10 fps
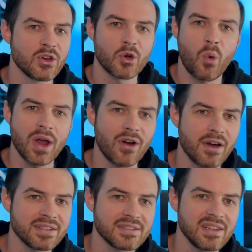quite
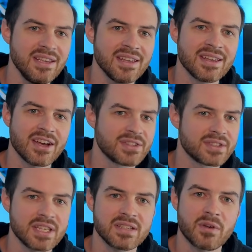honestly, a
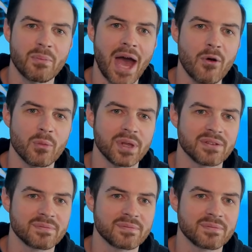sense of empowerment.